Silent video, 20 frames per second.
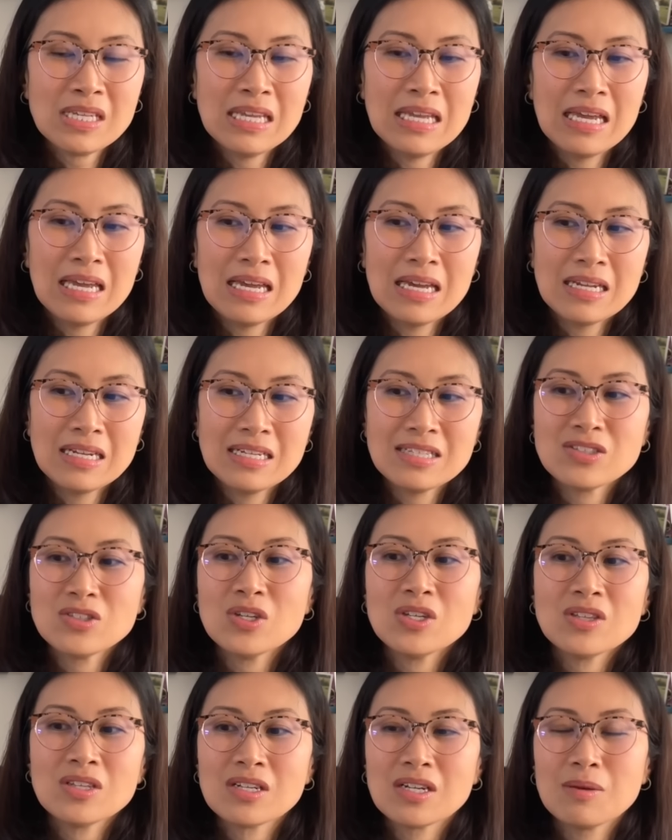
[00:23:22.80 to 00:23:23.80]
And it's
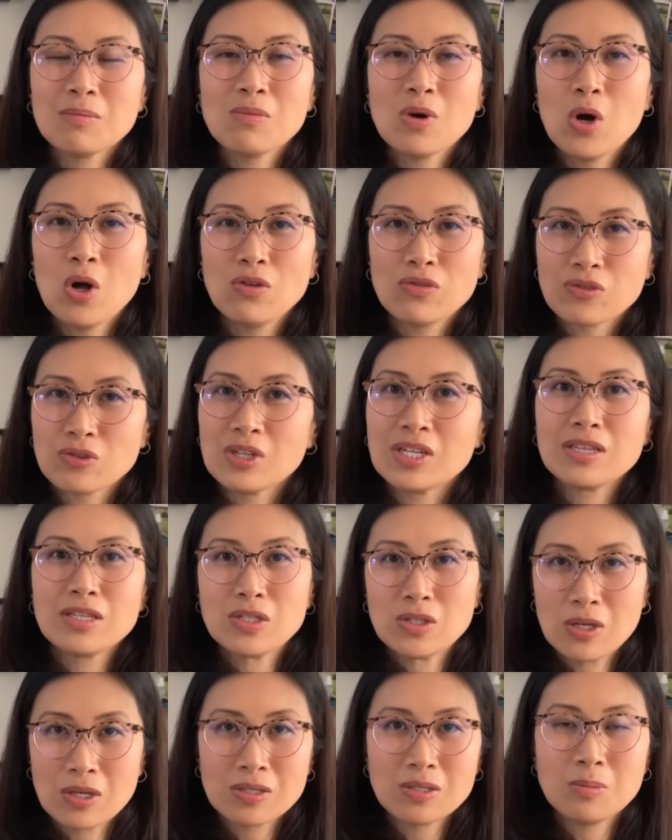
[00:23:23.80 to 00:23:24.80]
not that I'm all for like the
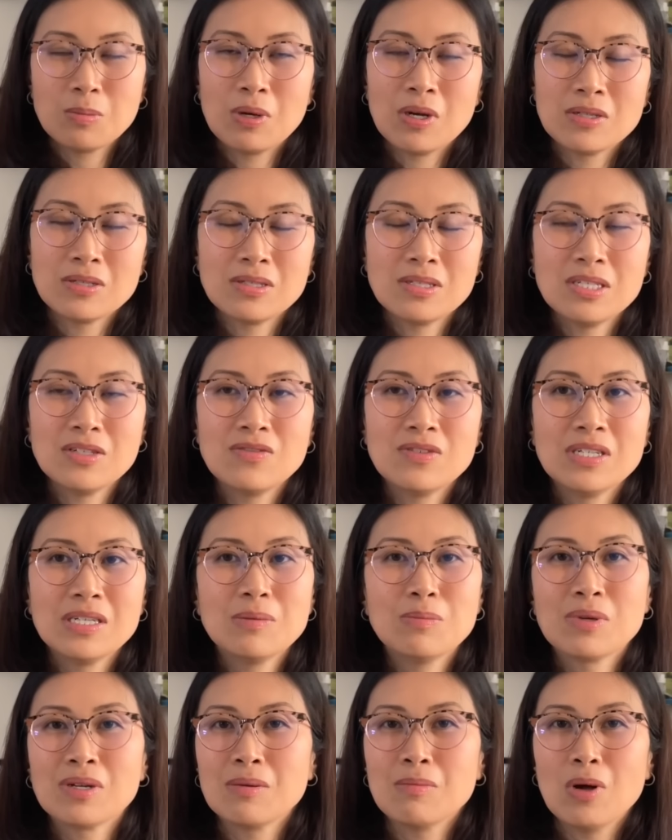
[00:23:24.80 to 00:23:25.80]
toxic positivity,
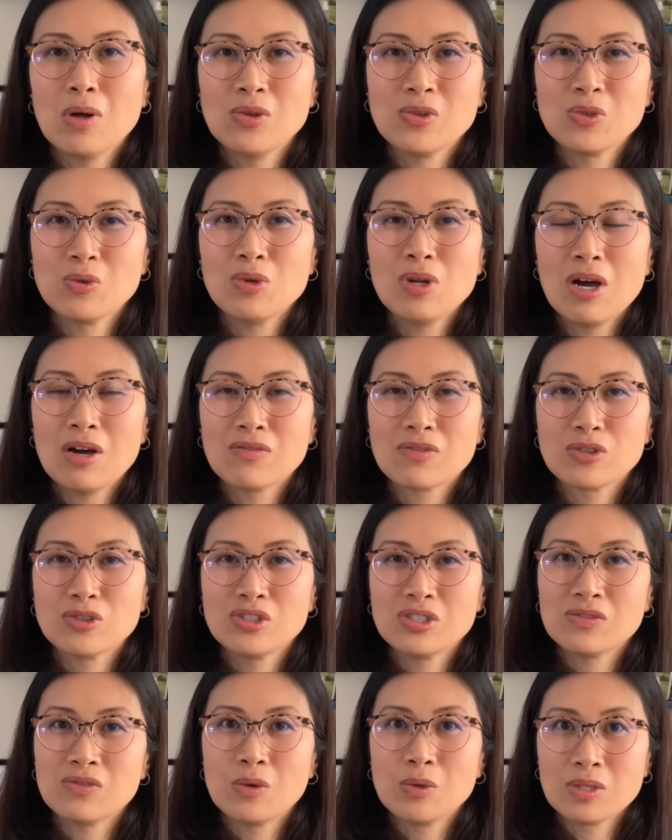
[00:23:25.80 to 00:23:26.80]
but I'm also not for
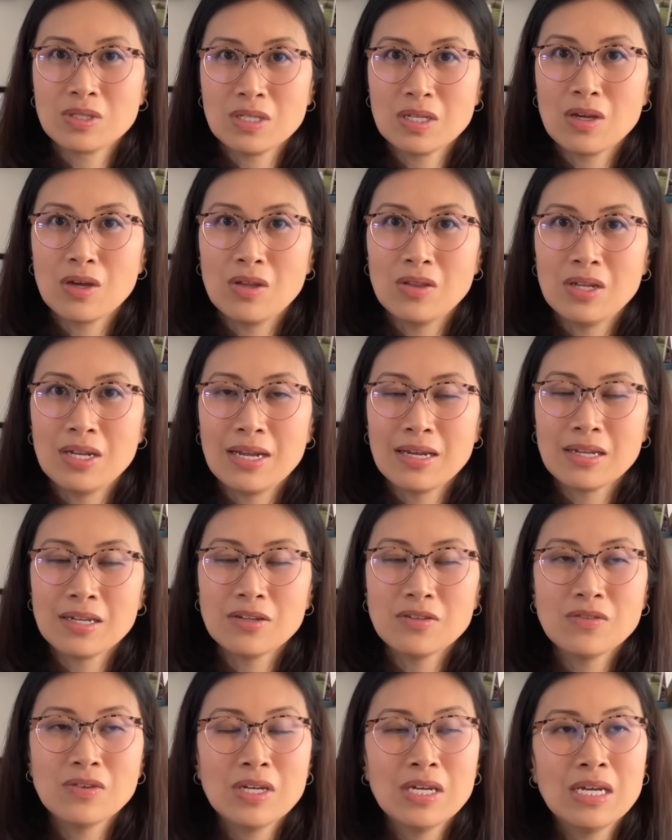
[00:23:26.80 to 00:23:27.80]
just focusing on the
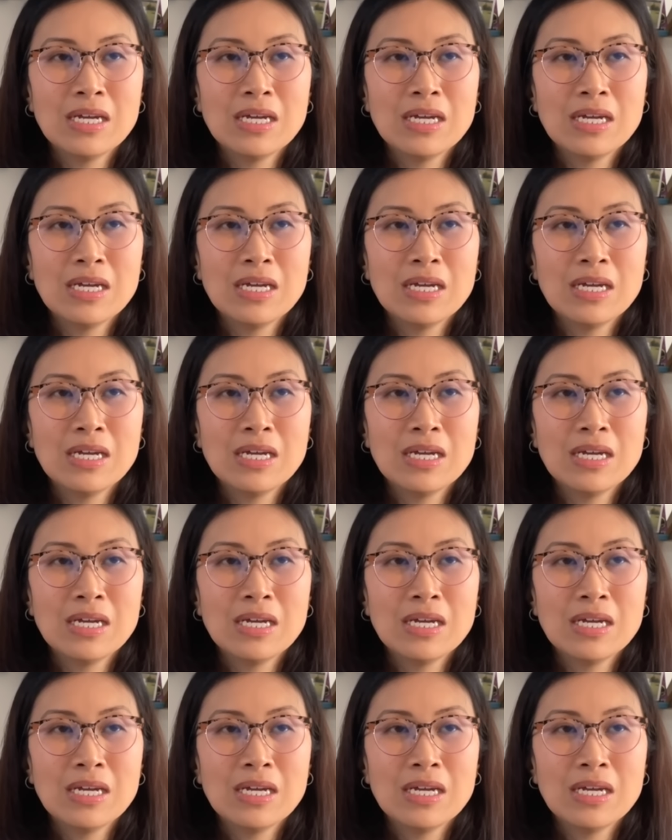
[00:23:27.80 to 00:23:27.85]
negative.